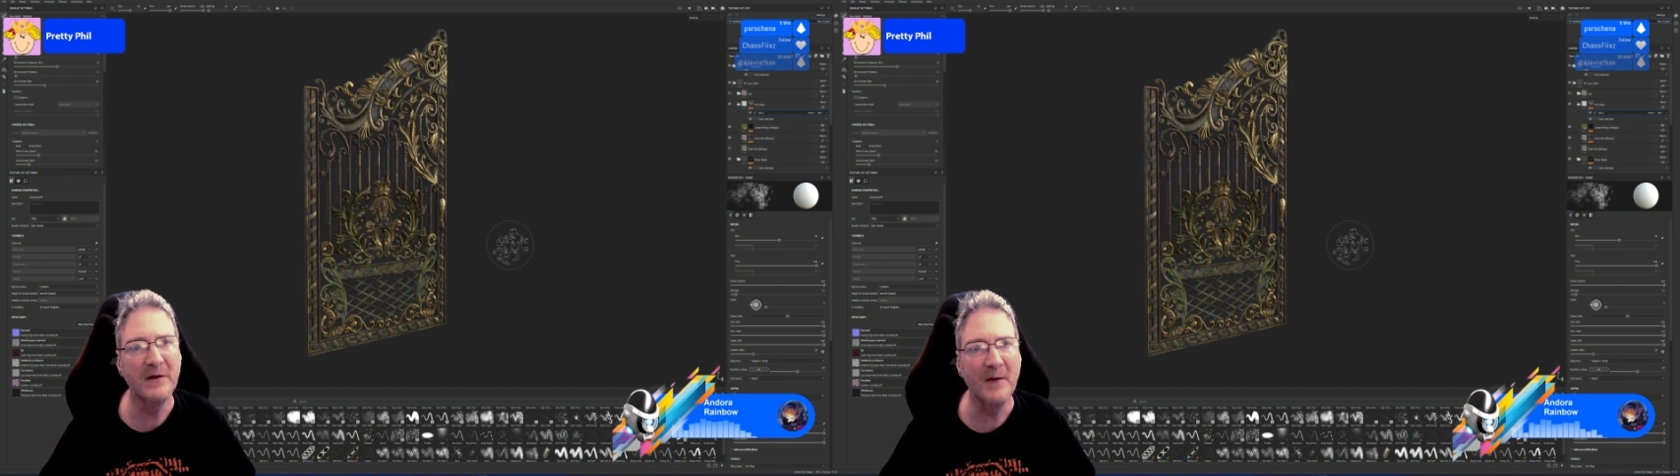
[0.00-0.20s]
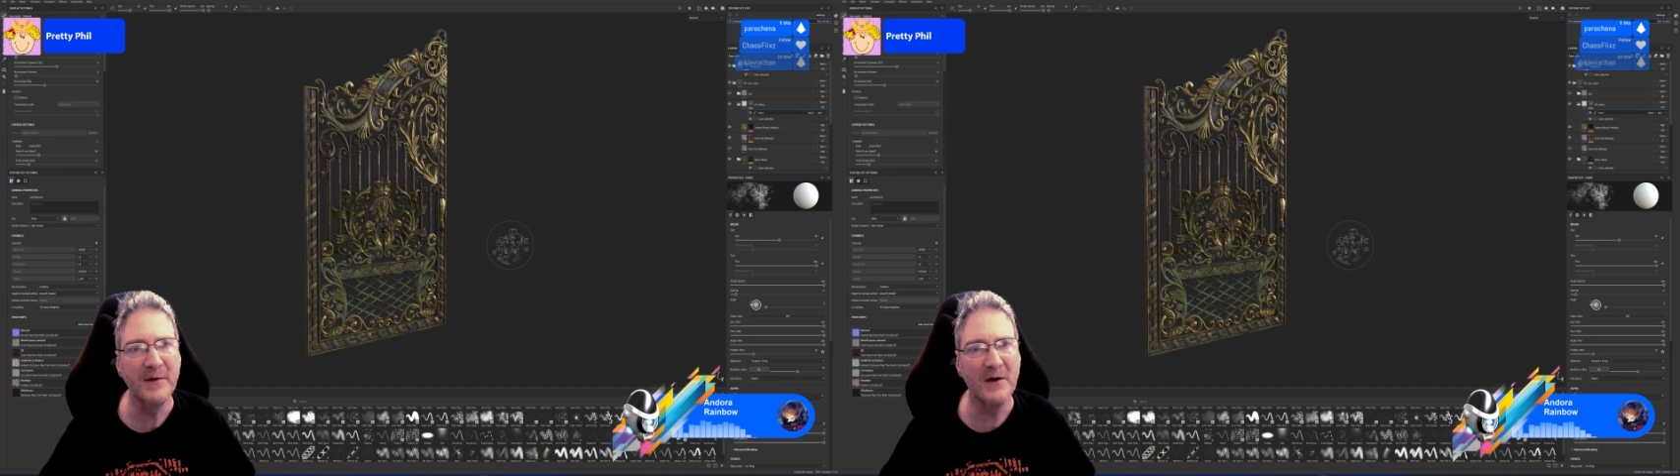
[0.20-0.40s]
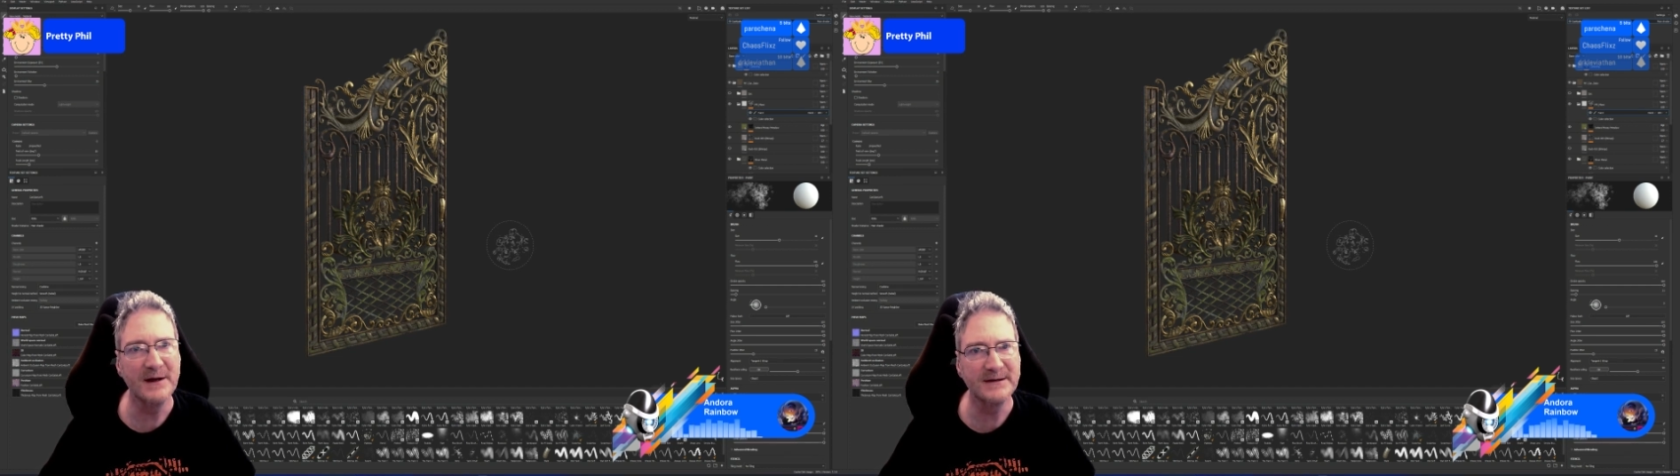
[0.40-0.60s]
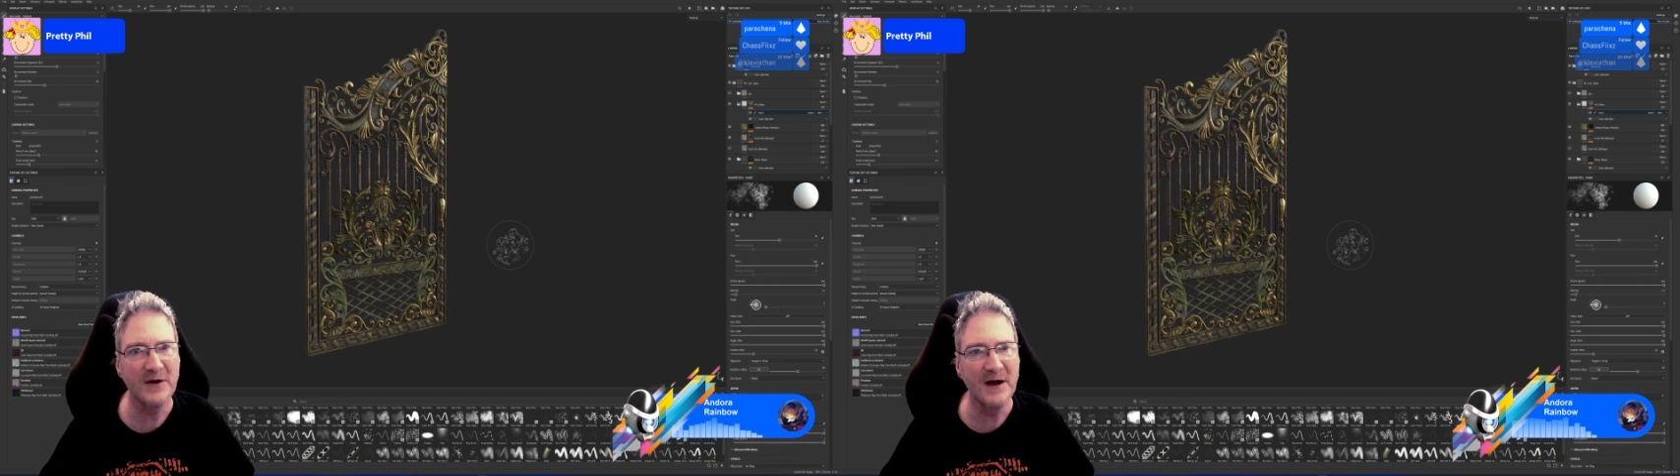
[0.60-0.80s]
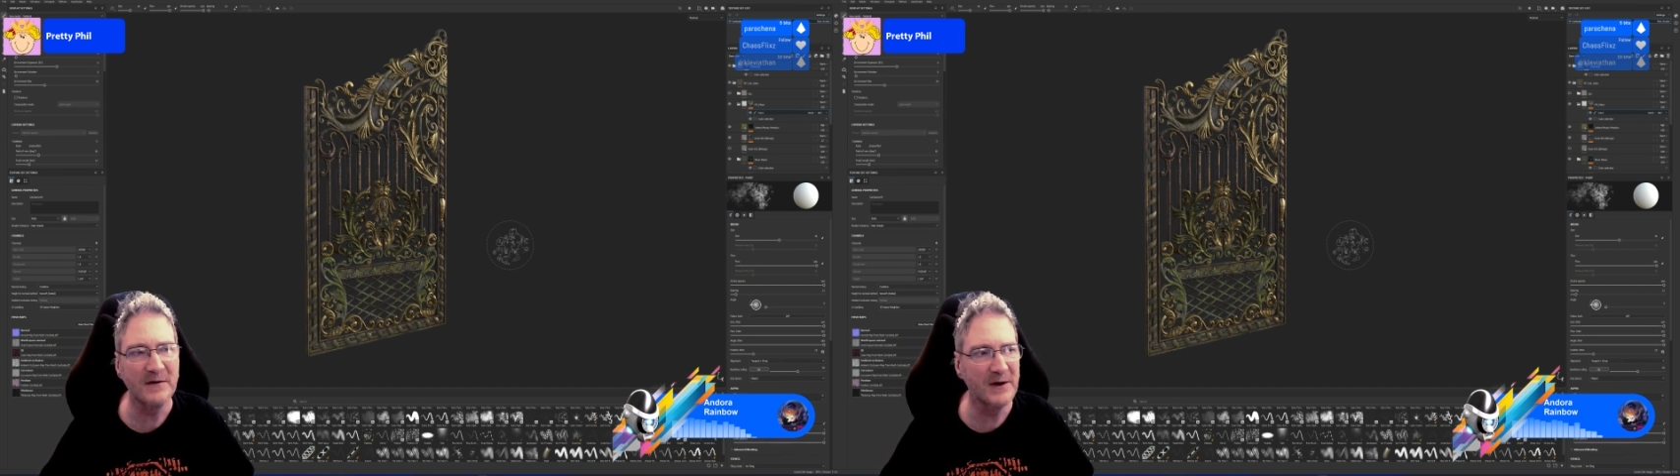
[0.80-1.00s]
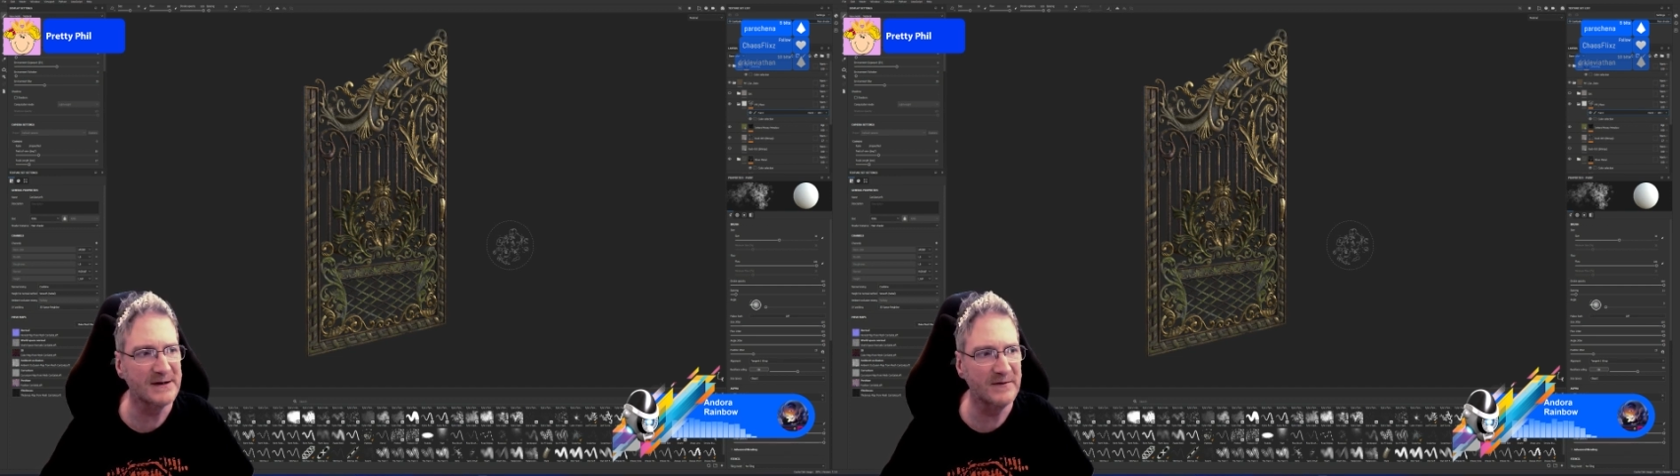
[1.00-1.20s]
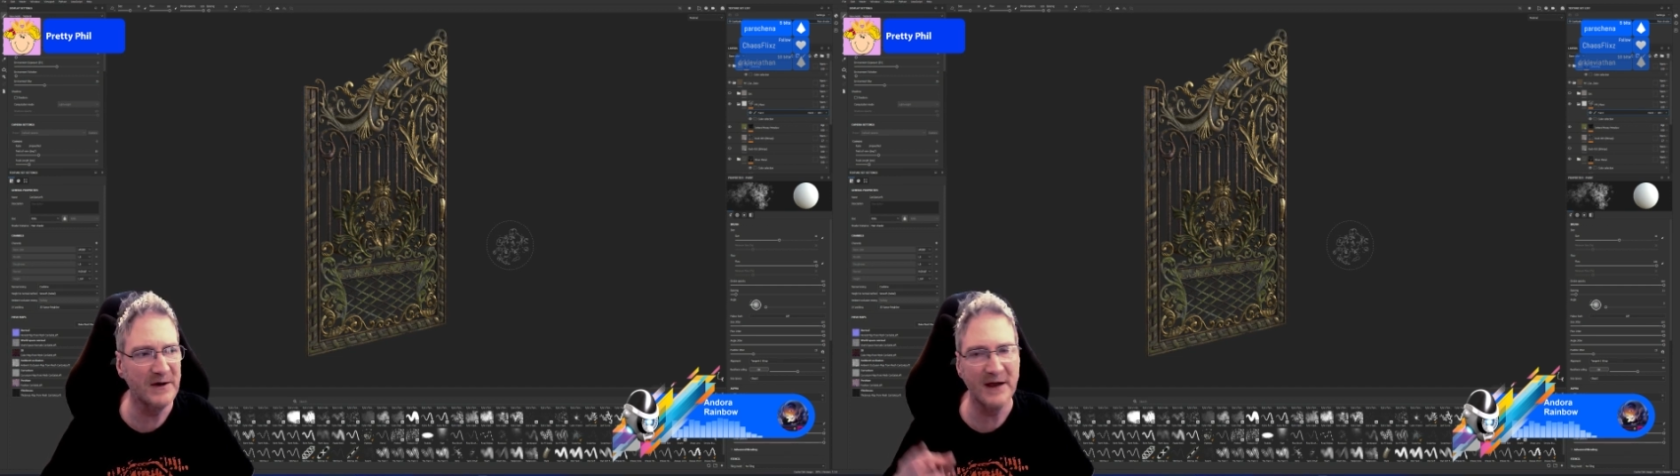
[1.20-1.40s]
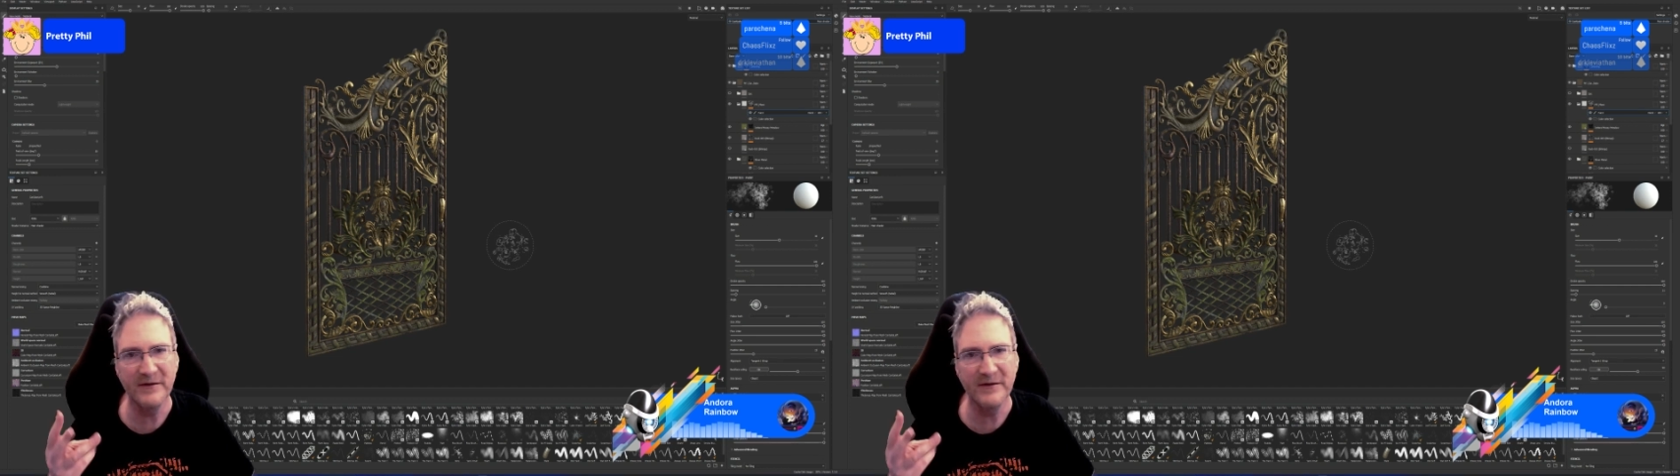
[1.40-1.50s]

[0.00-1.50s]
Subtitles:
copyright strike, because if you